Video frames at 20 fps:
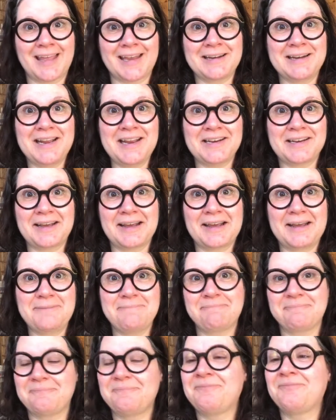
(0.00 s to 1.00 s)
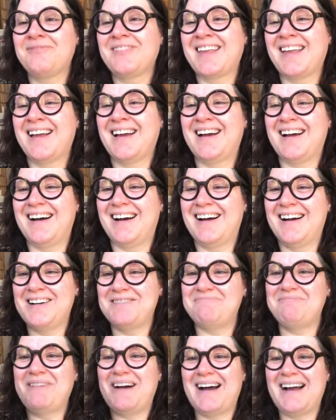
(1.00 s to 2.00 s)
Neat, hey?
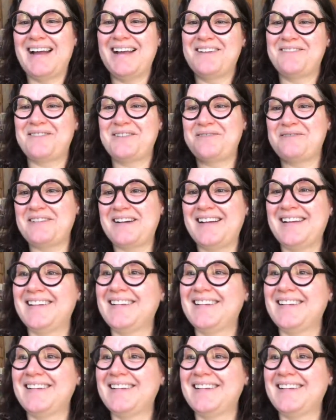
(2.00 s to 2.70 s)
Bye everyone.